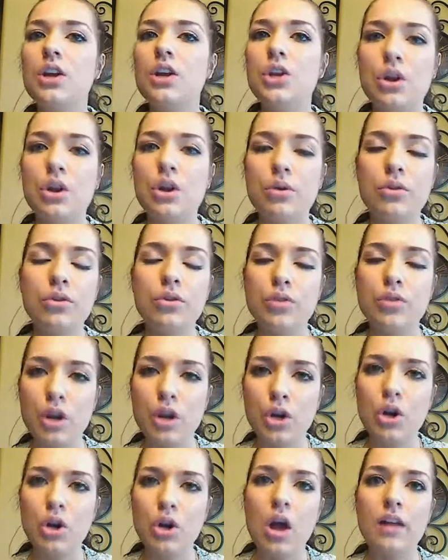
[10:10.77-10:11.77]
you know,
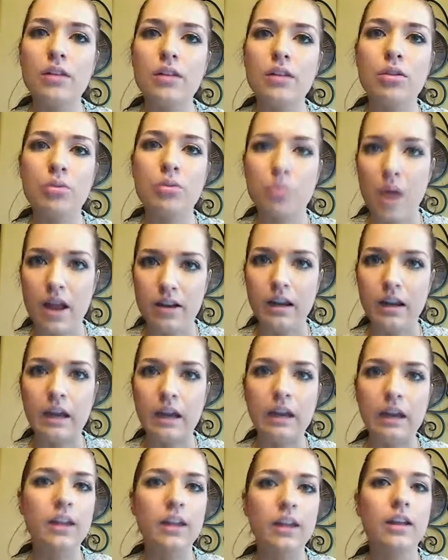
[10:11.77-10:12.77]
they're not
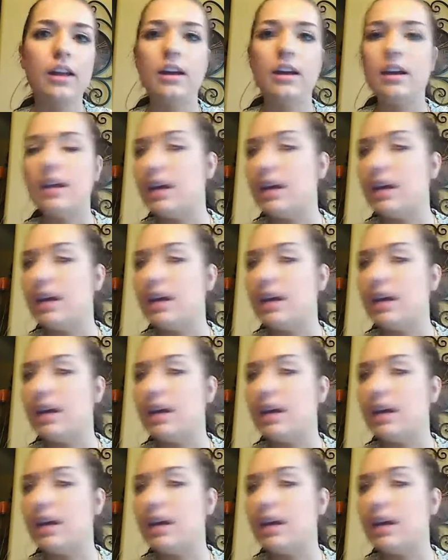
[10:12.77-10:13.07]
threatening.